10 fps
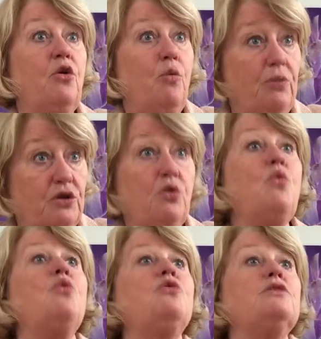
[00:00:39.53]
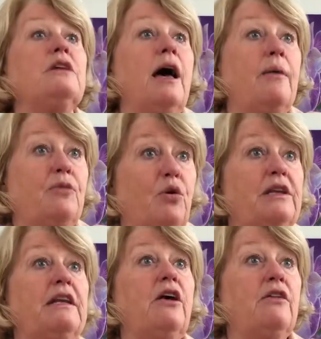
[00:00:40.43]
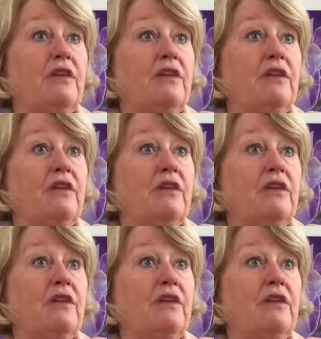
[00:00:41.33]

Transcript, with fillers: open doors, um, going in and out of